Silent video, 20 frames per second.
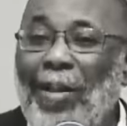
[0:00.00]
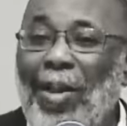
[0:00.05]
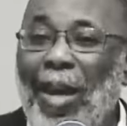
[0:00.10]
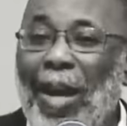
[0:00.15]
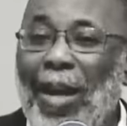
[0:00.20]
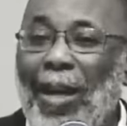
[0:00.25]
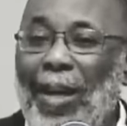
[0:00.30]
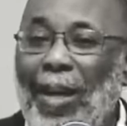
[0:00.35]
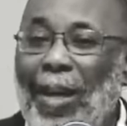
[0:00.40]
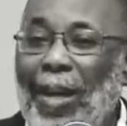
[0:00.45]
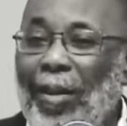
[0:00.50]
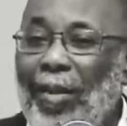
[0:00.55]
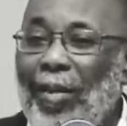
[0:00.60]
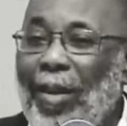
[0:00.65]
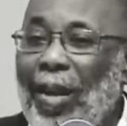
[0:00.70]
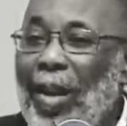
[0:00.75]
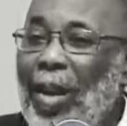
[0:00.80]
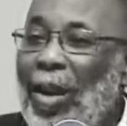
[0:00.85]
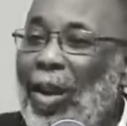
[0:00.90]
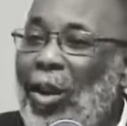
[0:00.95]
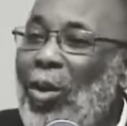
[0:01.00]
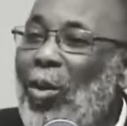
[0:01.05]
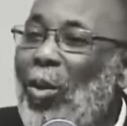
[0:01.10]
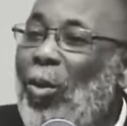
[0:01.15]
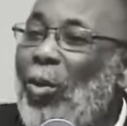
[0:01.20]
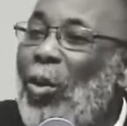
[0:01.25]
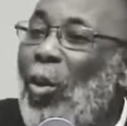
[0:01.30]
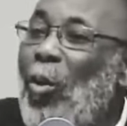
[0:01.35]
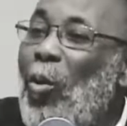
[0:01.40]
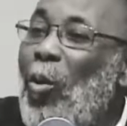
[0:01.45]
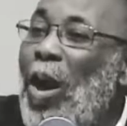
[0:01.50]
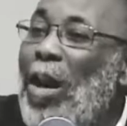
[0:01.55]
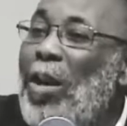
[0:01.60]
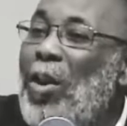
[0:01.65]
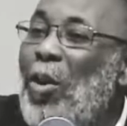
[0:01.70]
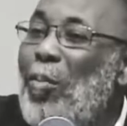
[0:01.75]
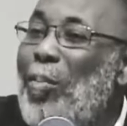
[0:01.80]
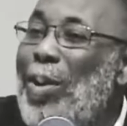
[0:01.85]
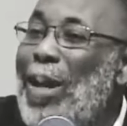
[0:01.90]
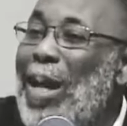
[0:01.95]
And let me tell you this you don't
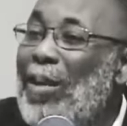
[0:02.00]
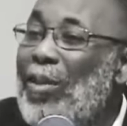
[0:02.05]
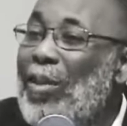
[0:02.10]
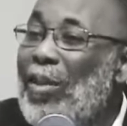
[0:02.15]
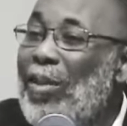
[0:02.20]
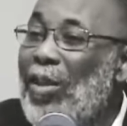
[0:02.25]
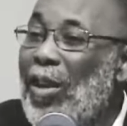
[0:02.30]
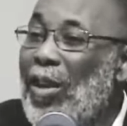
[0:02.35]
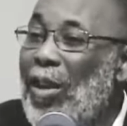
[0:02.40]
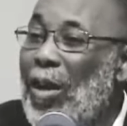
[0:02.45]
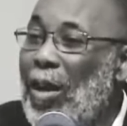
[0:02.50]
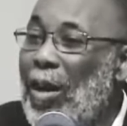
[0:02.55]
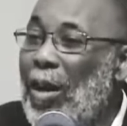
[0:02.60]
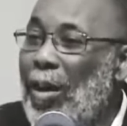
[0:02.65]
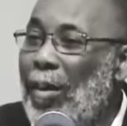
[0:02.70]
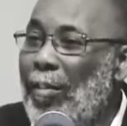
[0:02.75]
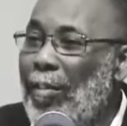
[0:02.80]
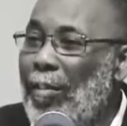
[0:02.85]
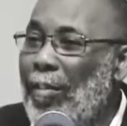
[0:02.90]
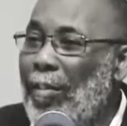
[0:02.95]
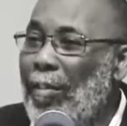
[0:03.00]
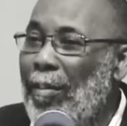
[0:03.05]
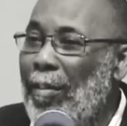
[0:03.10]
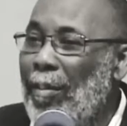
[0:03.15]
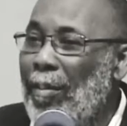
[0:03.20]
know where your blessings will come.